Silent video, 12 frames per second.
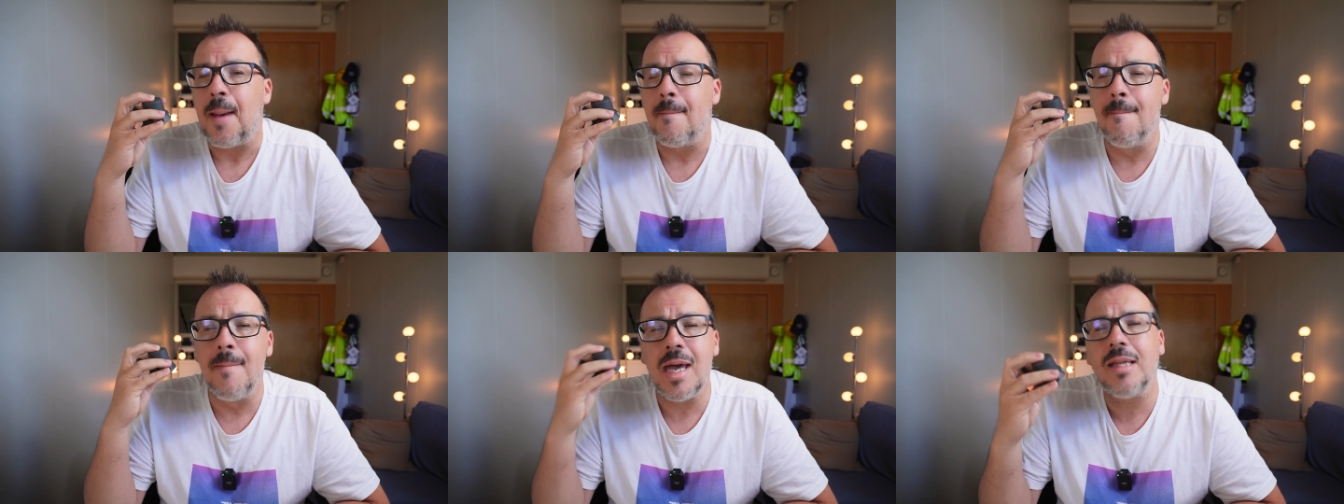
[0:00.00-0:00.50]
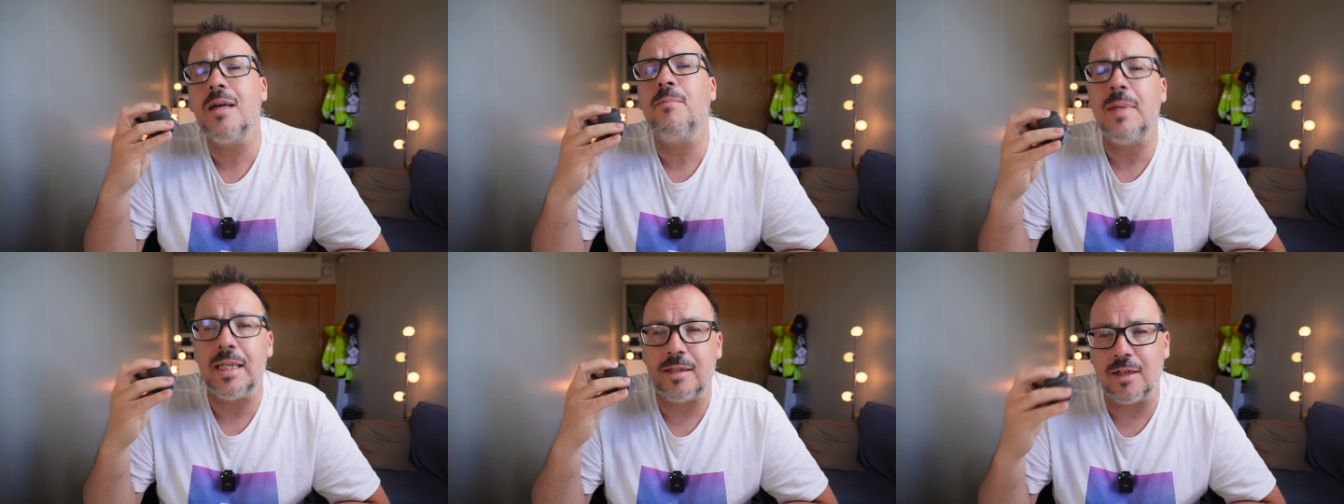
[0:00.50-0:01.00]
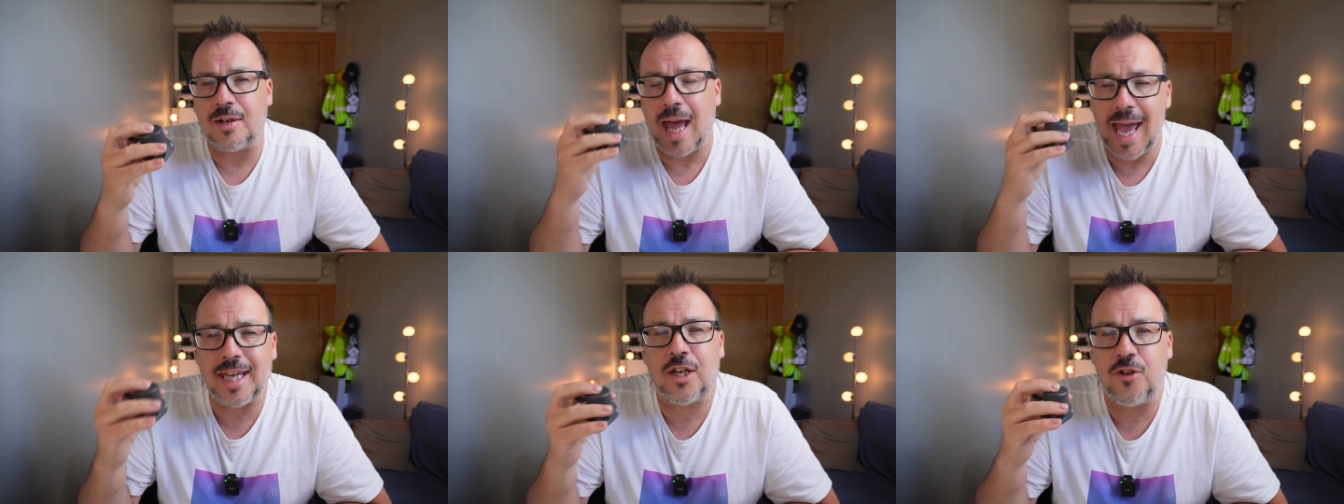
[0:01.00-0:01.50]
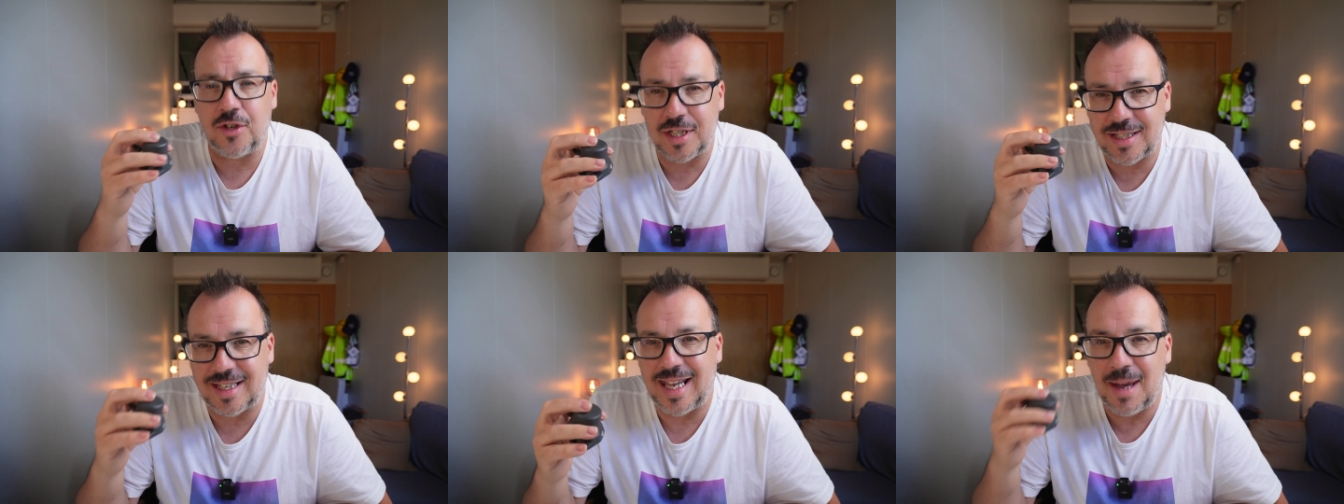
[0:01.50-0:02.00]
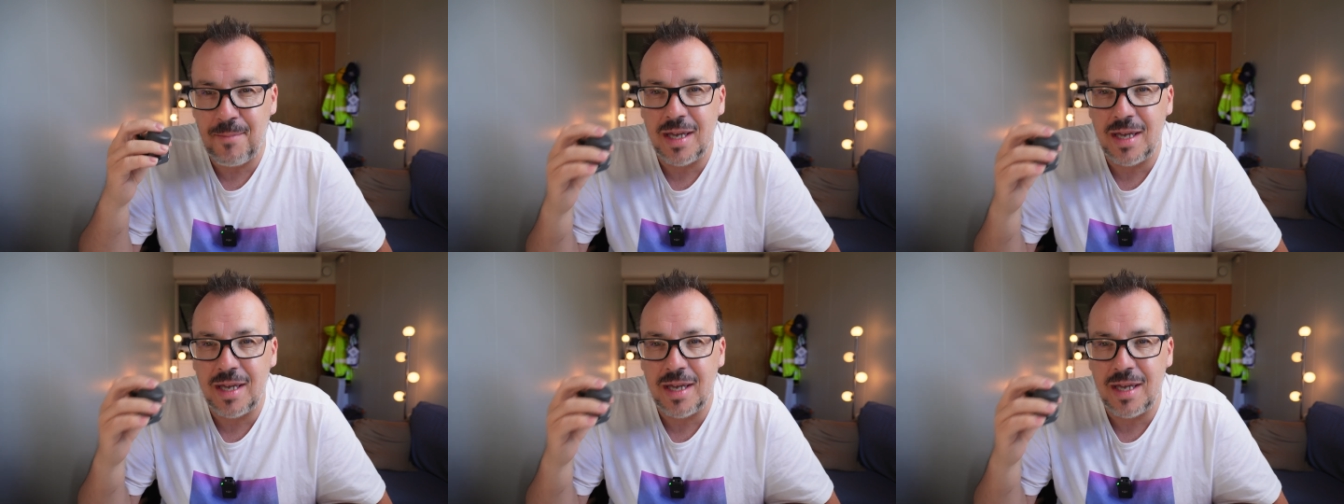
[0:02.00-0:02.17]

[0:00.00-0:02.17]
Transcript: millimeter accuracy.